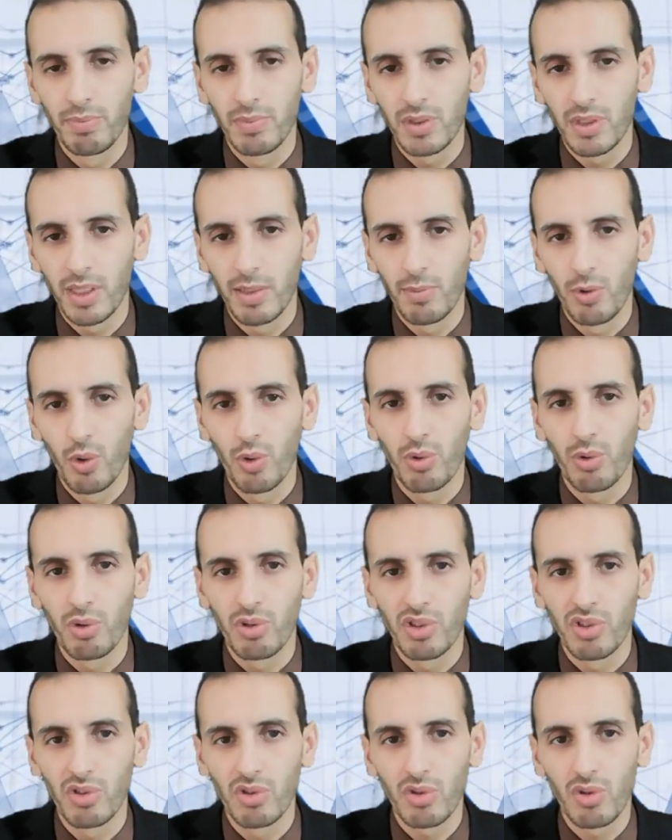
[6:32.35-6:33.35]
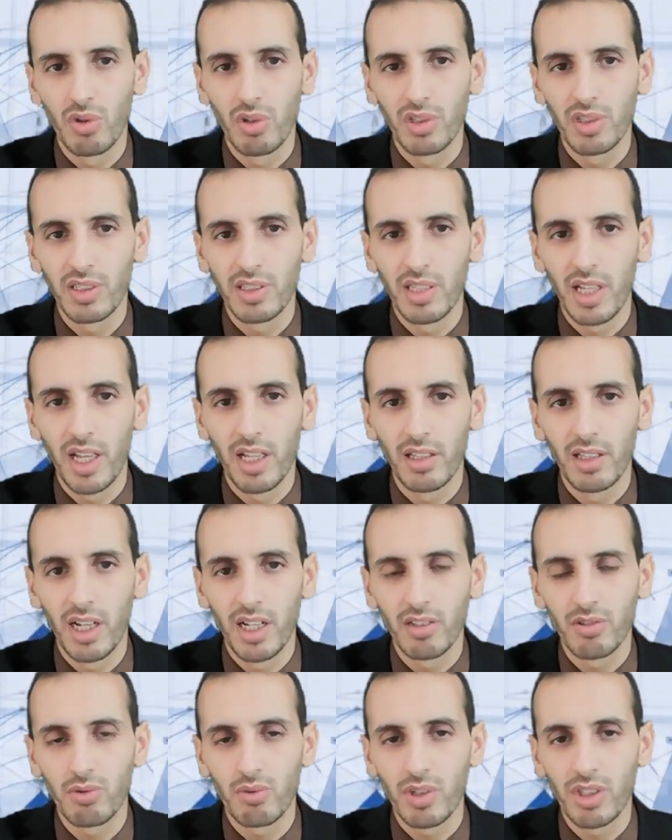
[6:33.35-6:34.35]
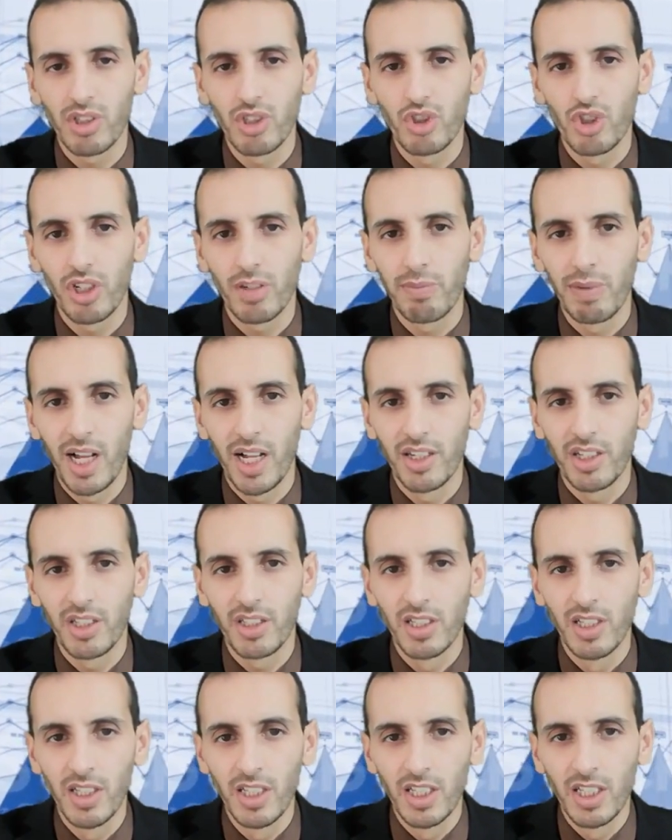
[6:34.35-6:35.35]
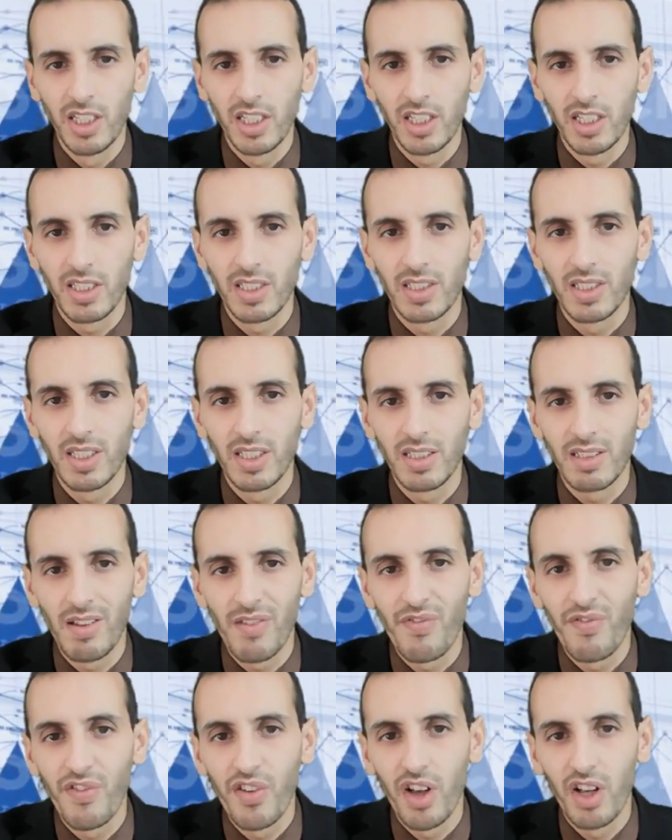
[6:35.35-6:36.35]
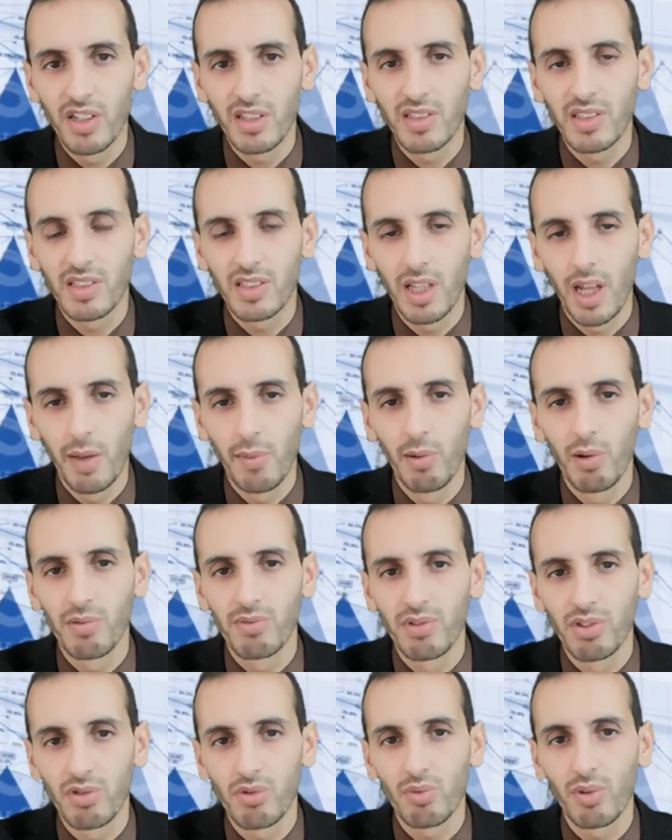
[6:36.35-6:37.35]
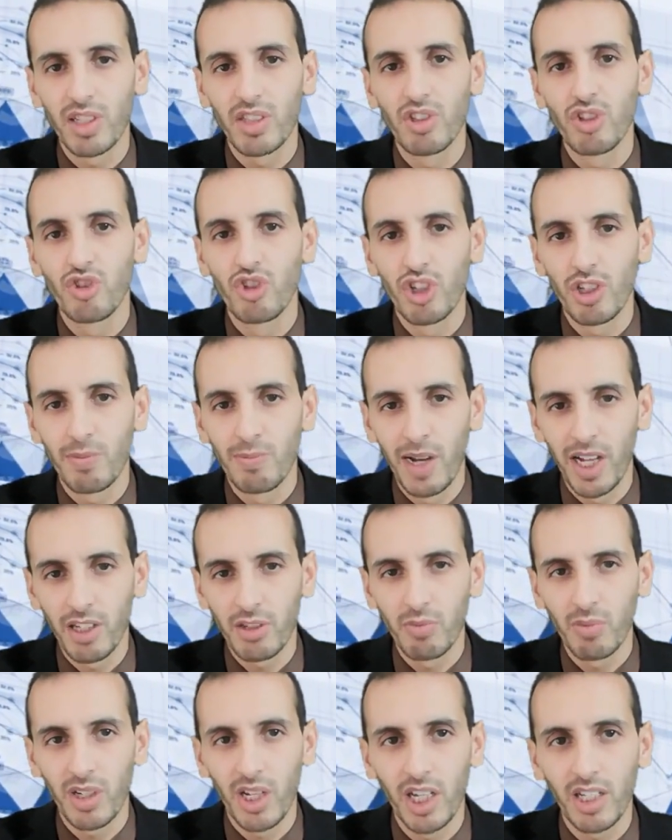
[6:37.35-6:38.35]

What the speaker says: Some authors and scholars say that strategic planning is the first step of the strategic management.